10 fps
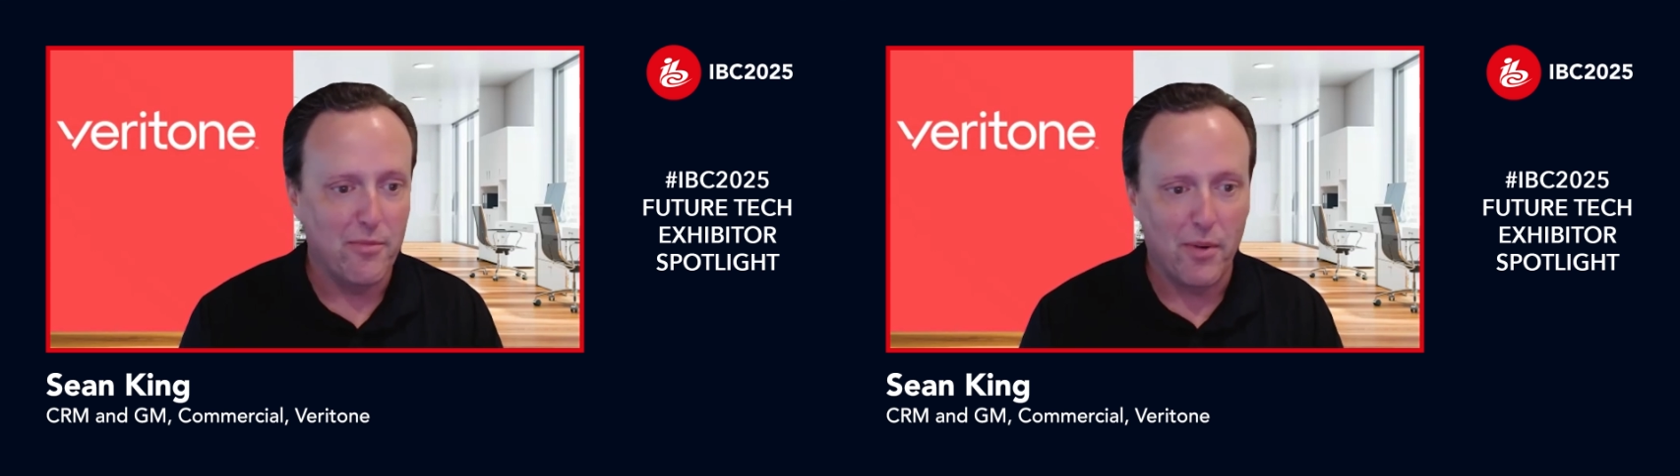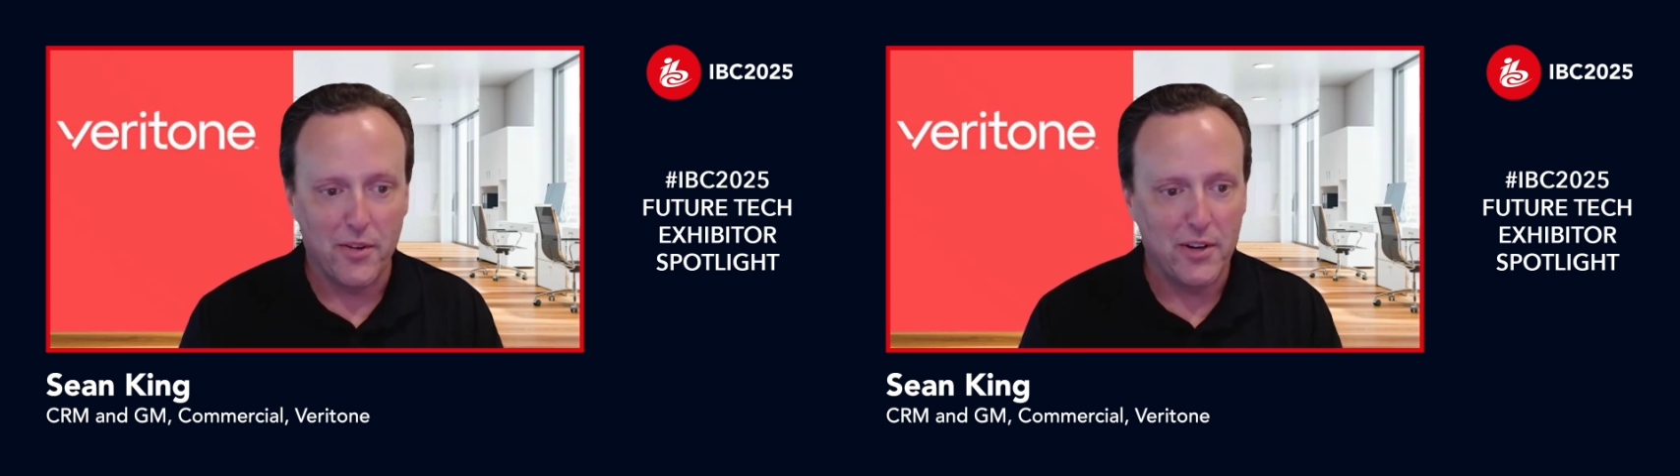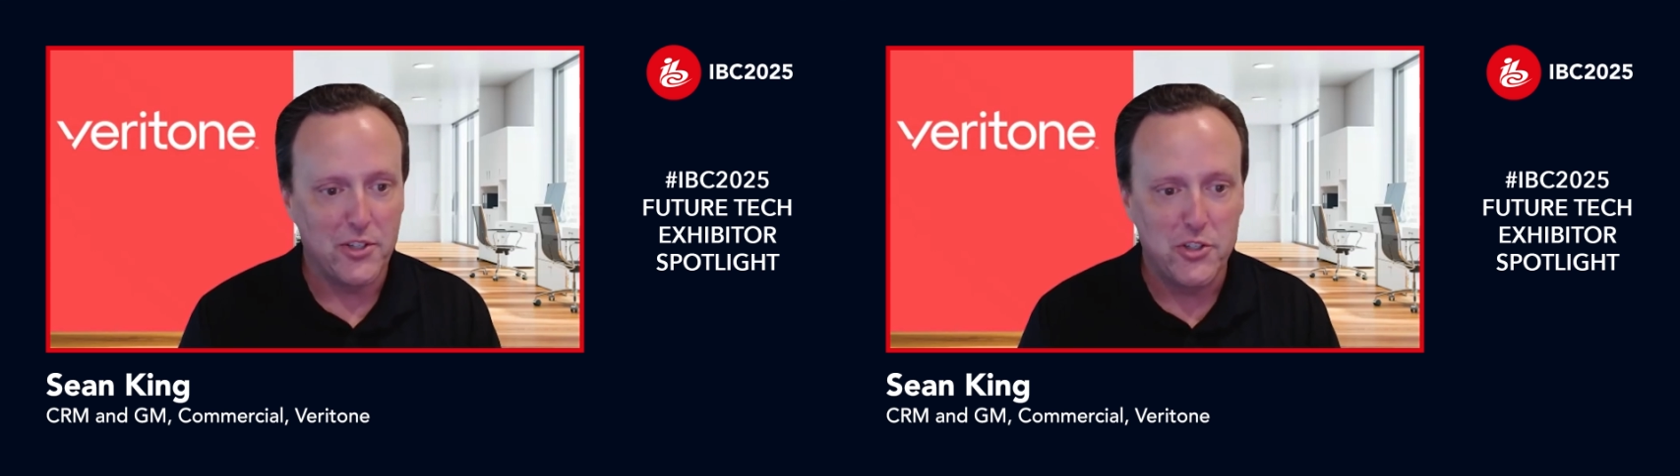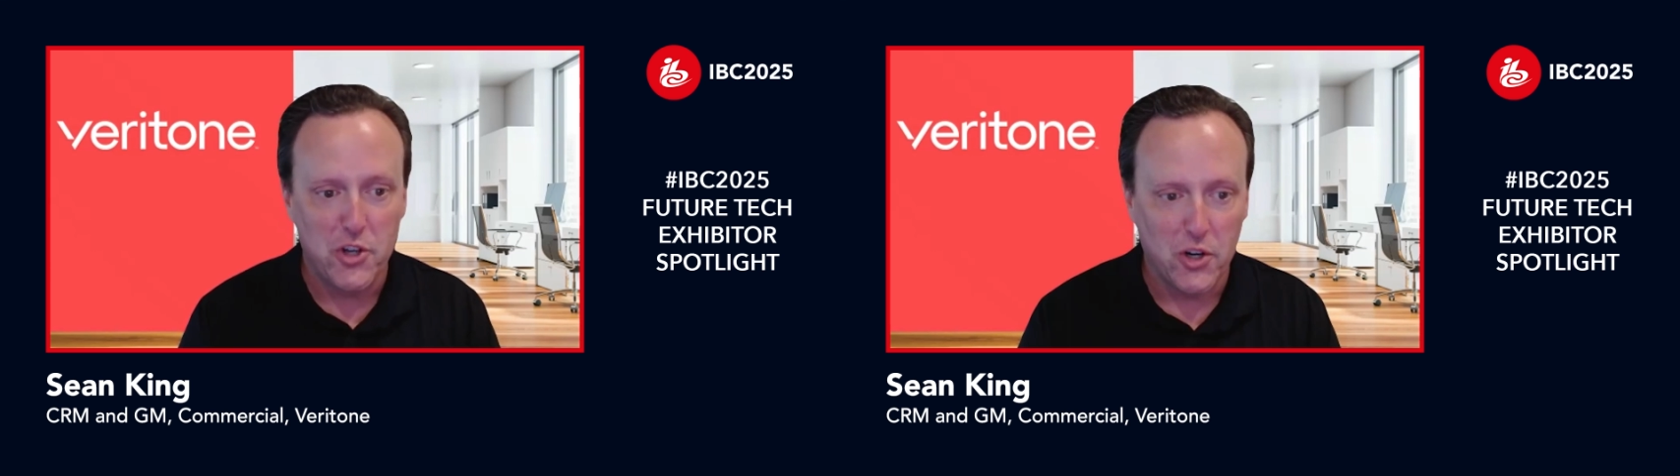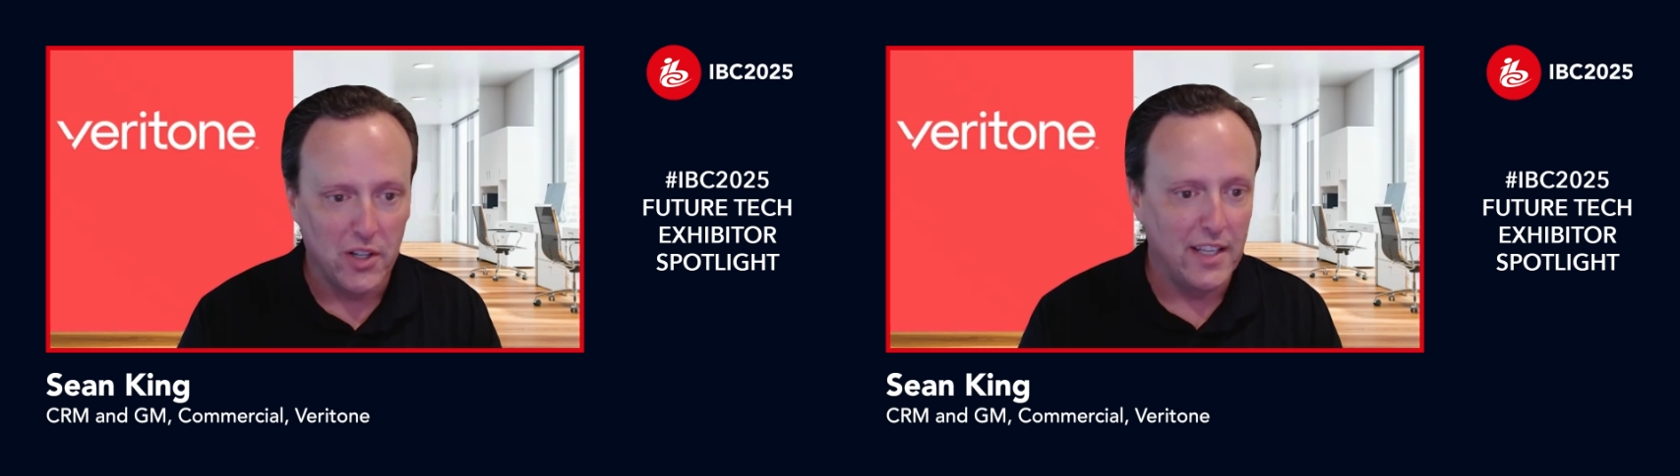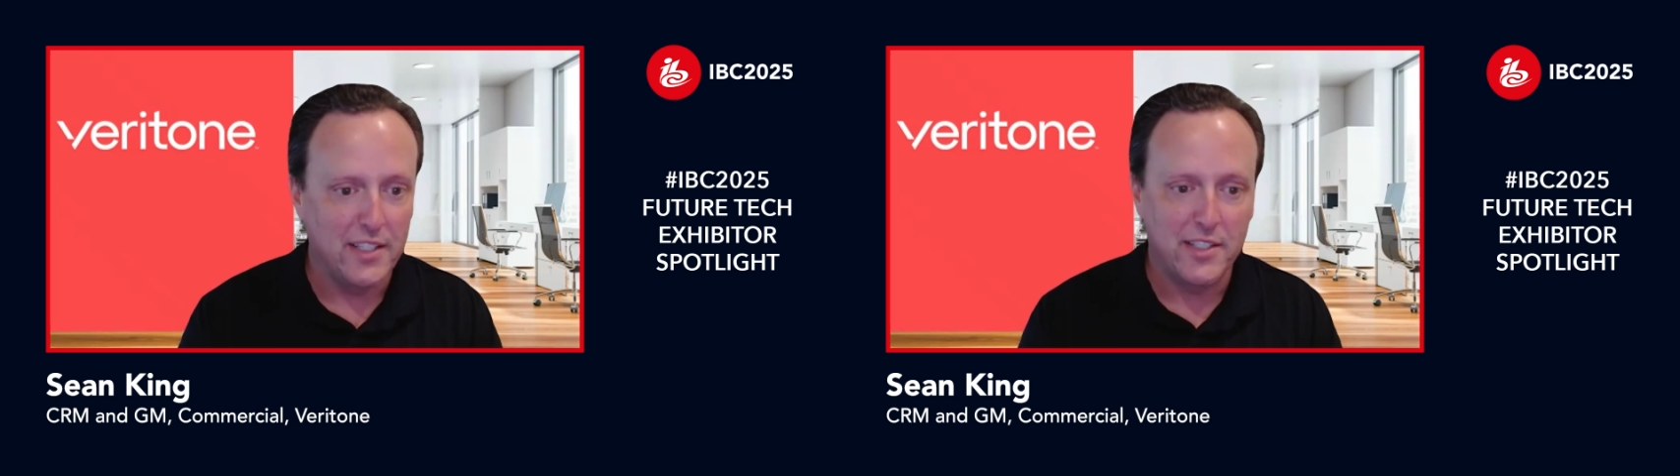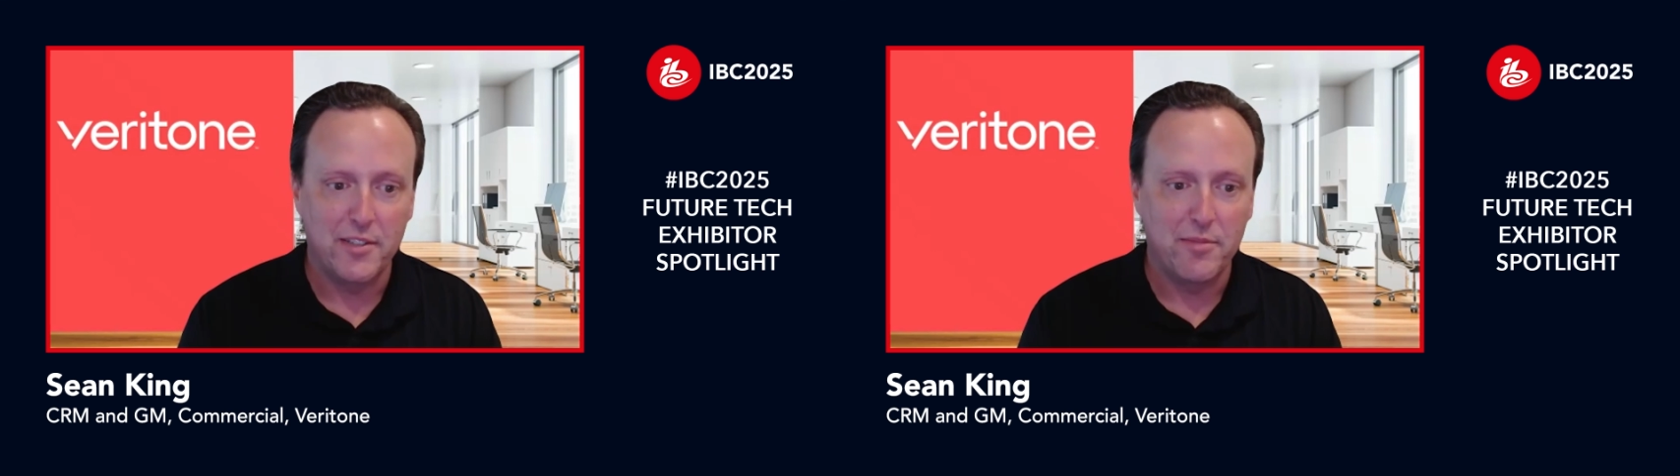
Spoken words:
whether it's journalists,